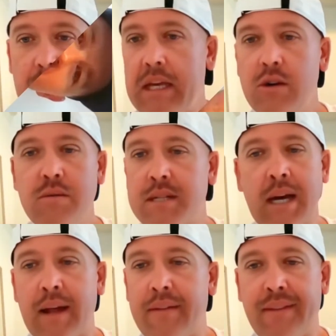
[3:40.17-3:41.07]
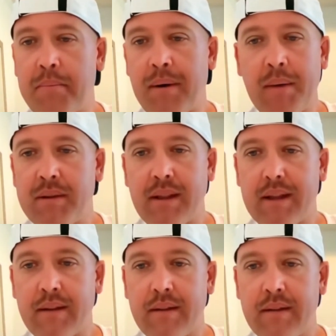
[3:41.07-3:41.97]
EU is not that
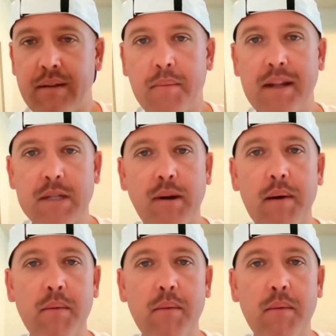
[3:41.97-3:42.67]
populated. It's probably,